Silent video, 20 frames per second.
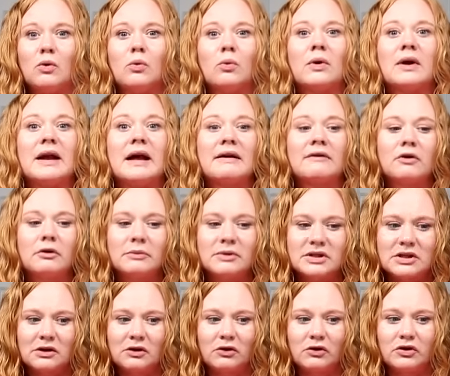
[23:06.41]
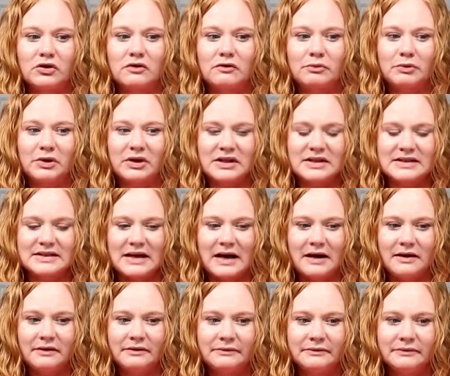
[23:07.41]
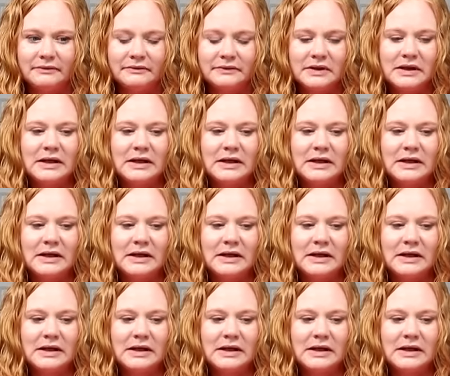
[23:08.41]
whatever material you've put inside.